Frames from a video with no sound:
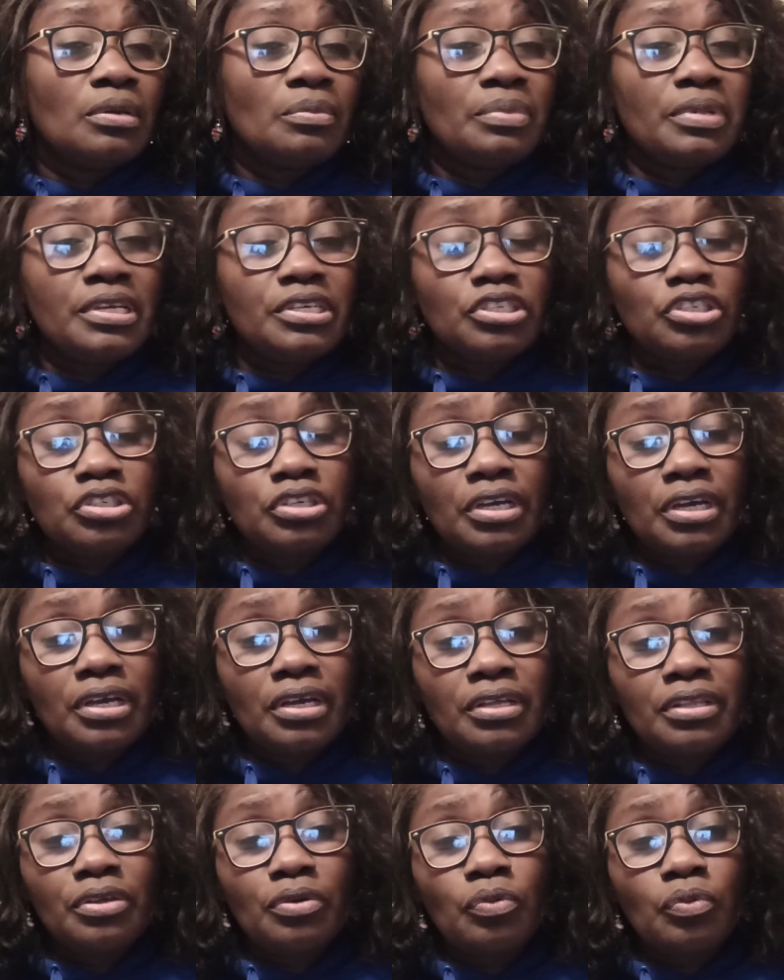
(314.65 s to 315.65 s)
Please
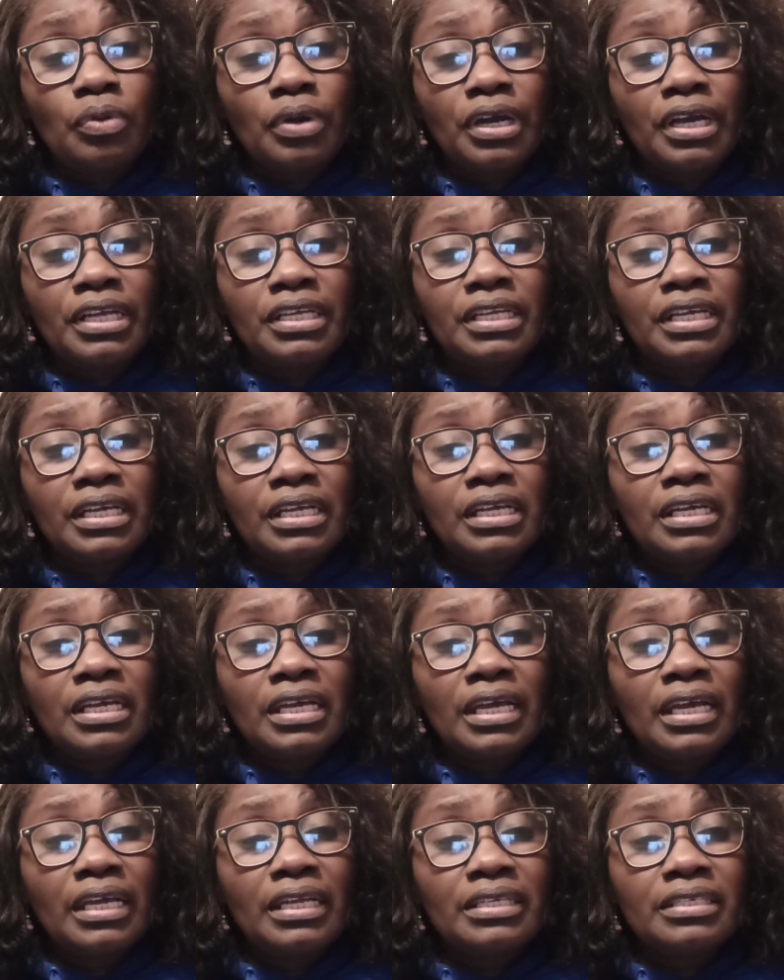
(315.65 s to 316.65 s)
share the word
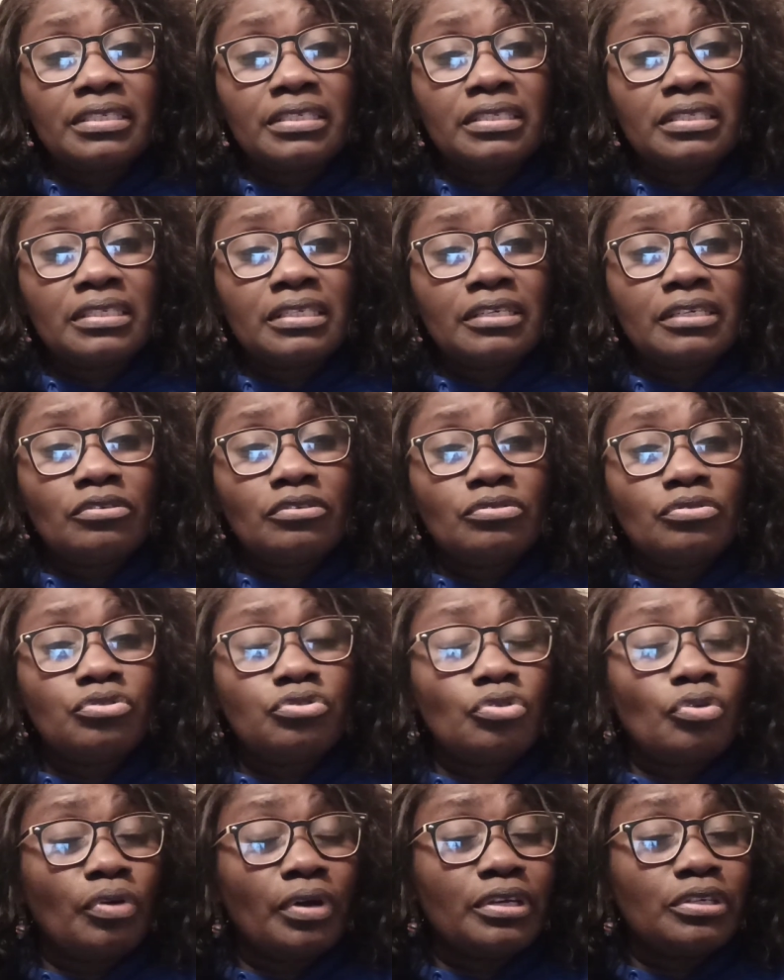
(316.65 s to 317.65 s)
and
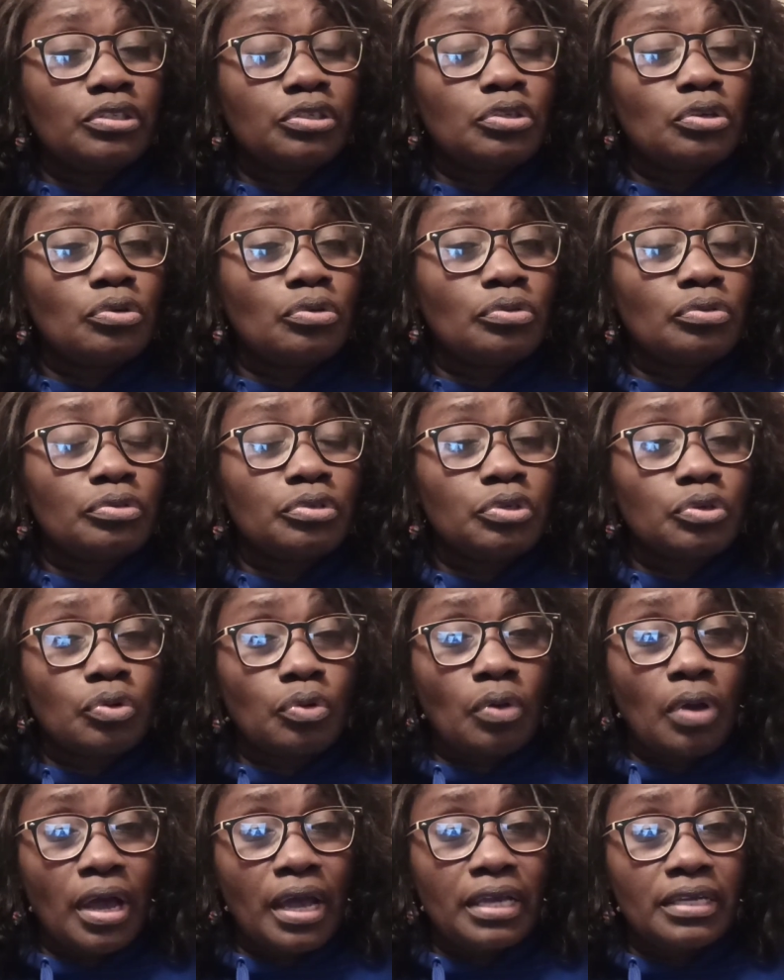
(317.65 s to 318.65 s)
draw a soul to
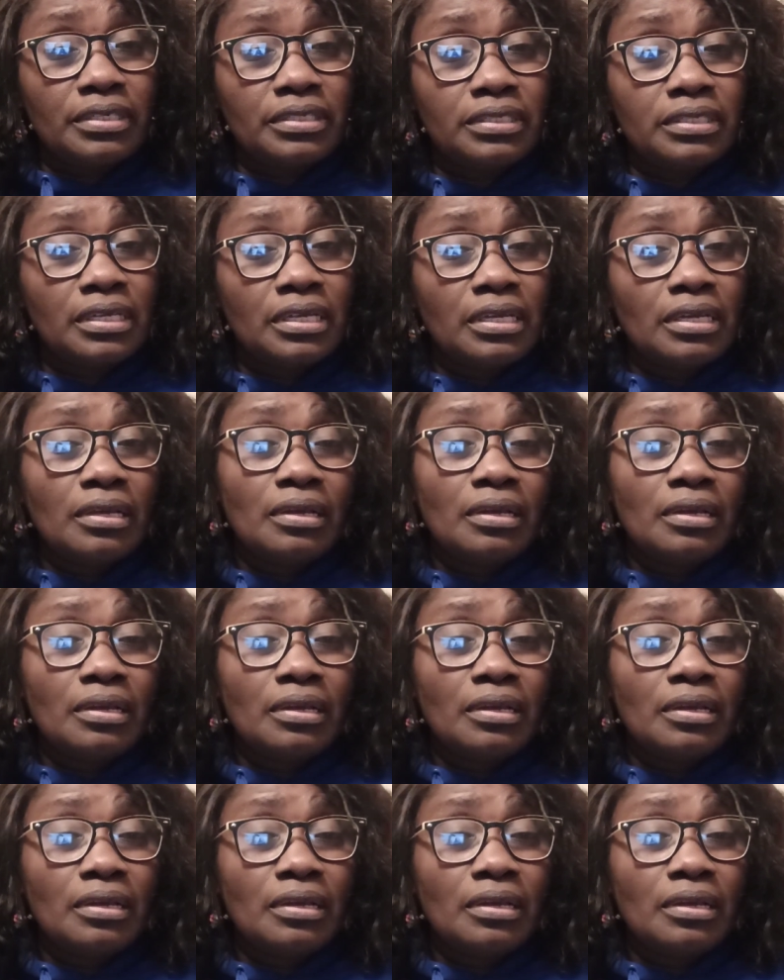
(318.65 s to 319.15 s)
Christ.